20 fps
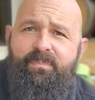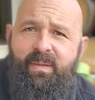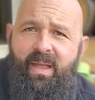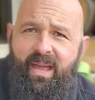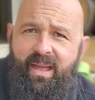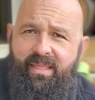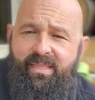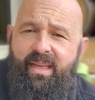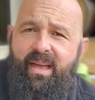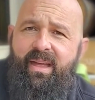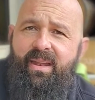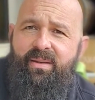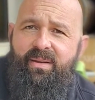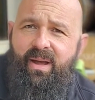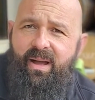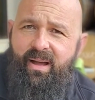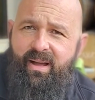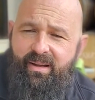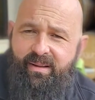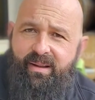and then
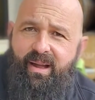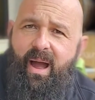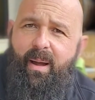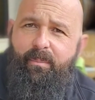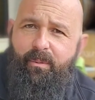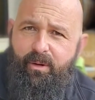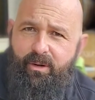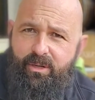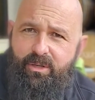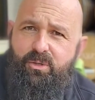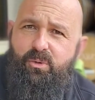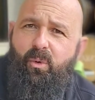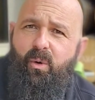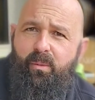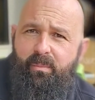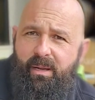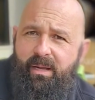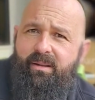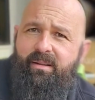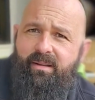uh, copper and
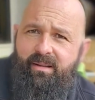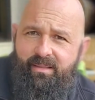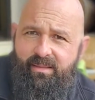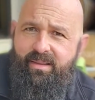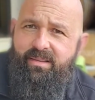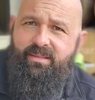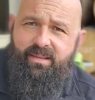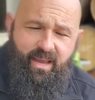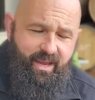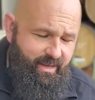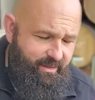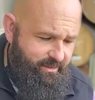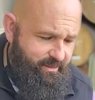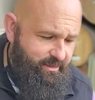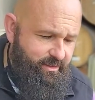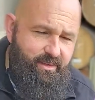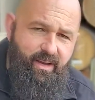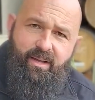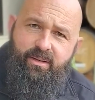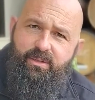ascorbic in this case
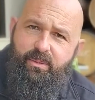uh,